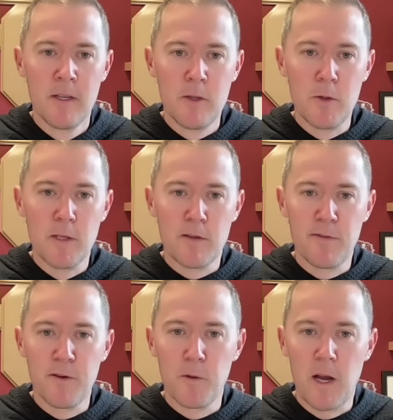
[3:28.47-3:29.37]
you get to
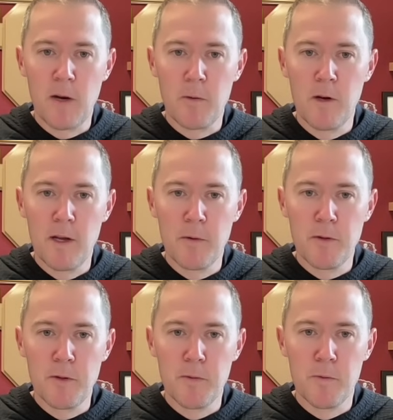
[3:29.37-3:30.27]
feel right away
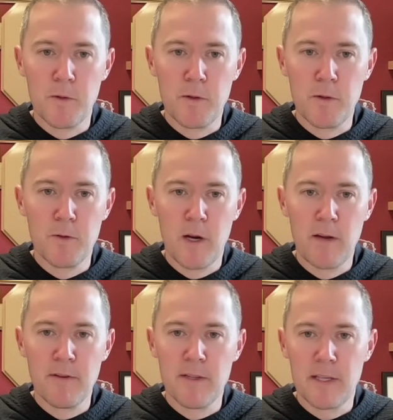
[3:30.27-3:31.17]
when you
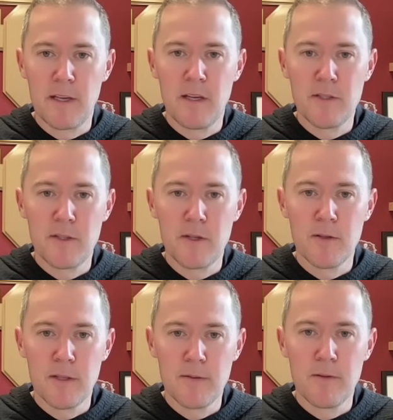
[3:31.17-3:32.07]
drive in the gates here
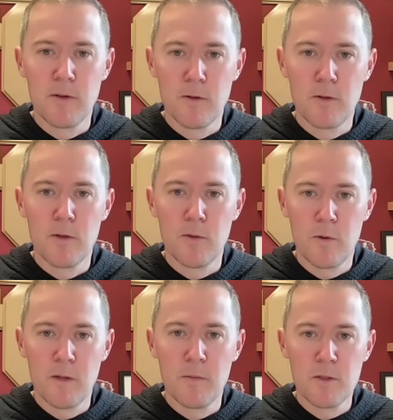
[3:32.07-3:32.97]
that you're at
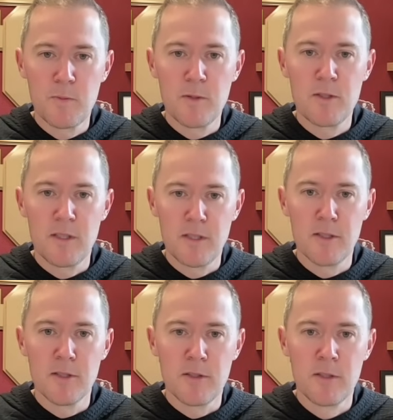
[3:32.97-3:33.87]
one of the most
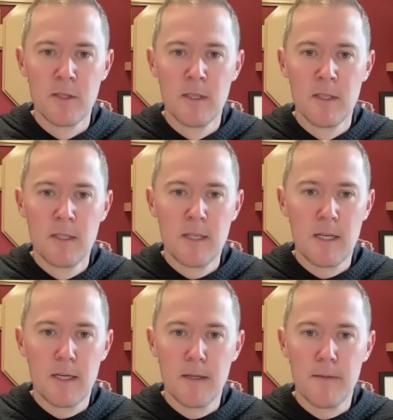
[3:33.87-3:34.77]
prestigious
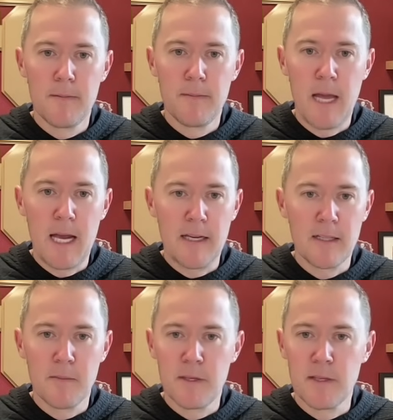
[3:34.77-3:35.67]

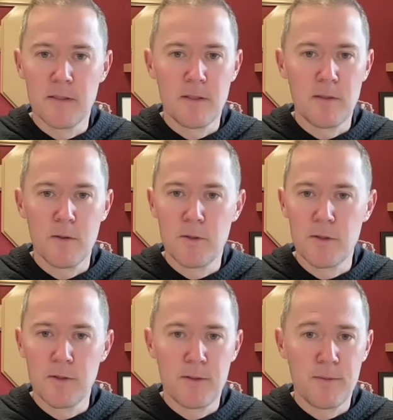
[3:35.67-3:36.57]
academic
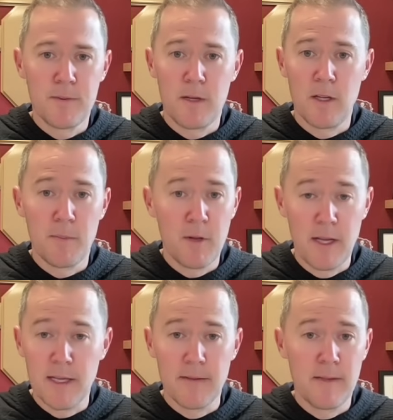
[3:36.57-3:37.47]
institutions on the
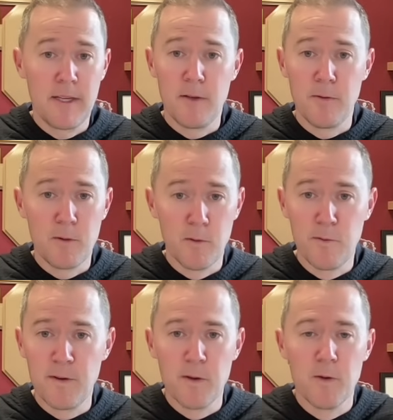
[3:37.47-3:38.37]
planet, and you
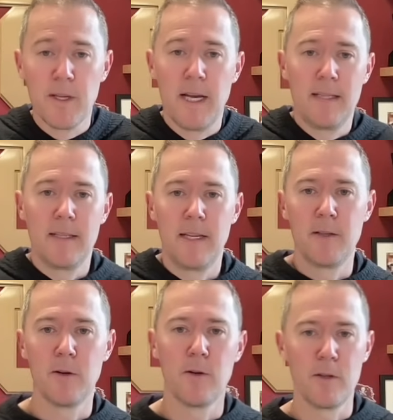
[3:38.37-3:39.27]
feel that, and
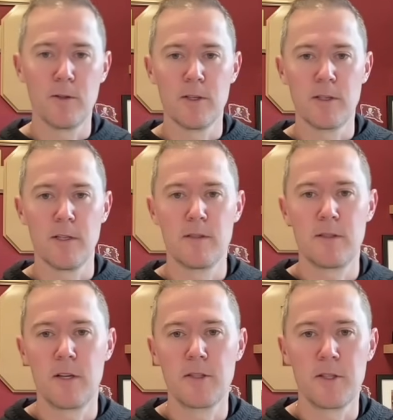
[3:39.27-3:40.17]
you're just in
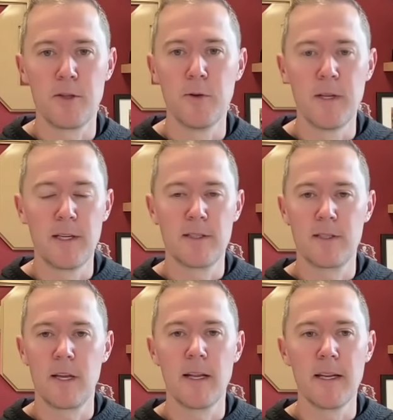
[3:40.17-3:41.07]
such a unique
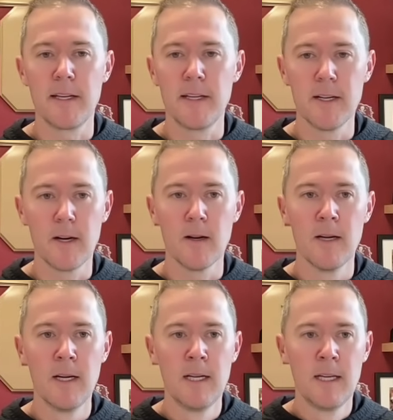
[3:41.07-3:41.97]
setting
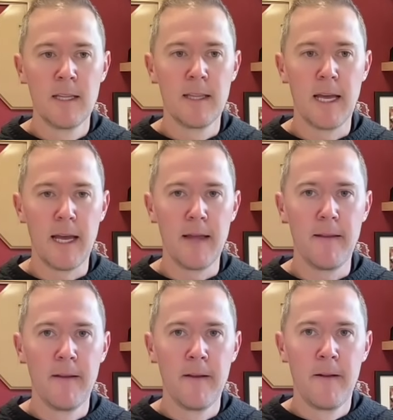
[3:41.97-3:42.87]
here that